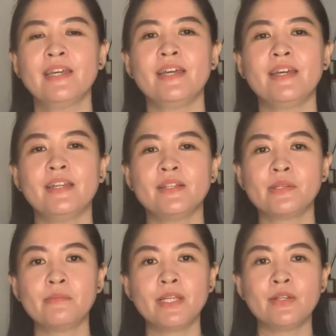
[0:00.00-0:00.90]
And as
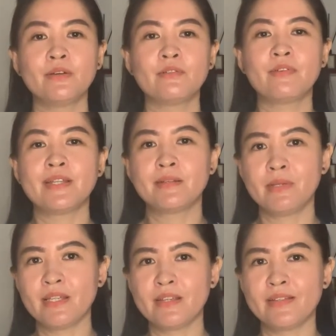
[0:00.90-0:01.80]
you may know,
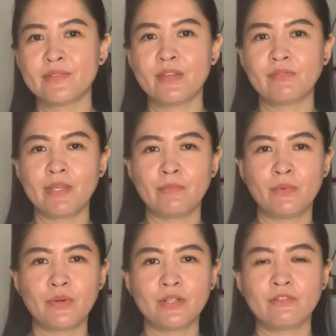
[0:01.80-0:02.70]
vitamin E is very
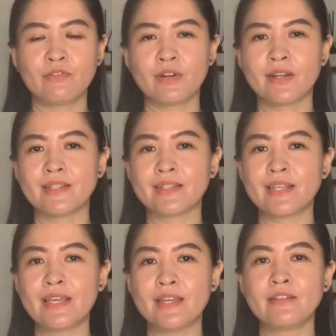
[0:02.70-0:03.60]
important for our
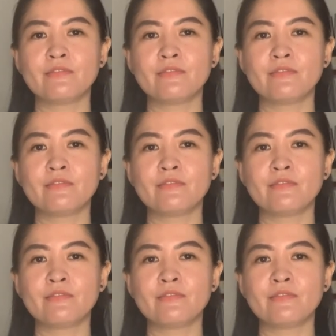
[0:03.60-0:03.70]
skin,